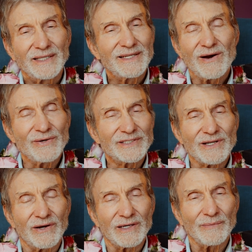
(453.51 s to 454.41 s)
they're always
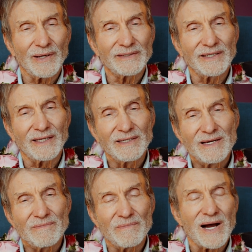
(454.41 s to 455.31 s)
talking about that
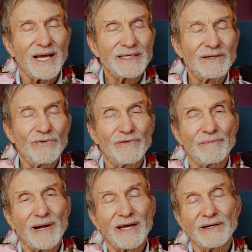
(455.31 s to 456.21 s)
mind over
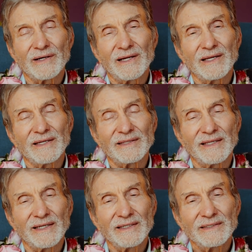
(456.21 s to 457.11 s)
matter kind of
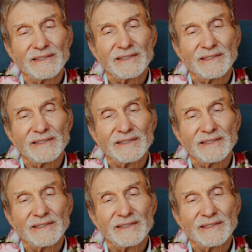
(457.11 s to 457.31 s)
thing.